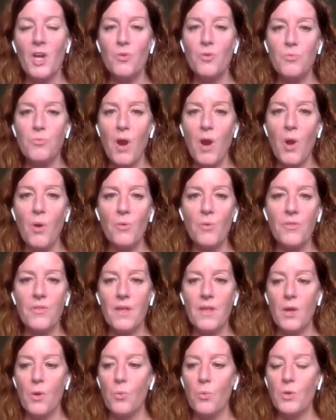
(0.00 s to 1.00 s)
Growth,
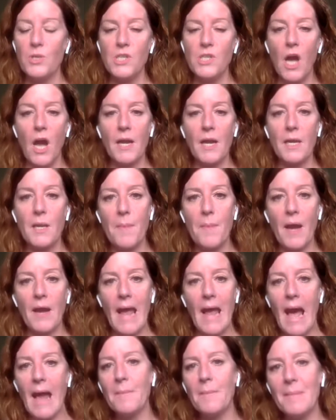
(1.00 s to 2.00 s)
we're talking about
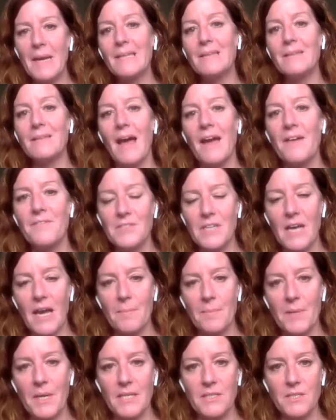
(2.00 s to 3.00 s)
how to make
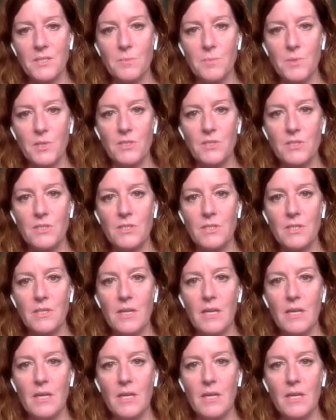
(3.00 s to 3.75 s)
lifetime customers.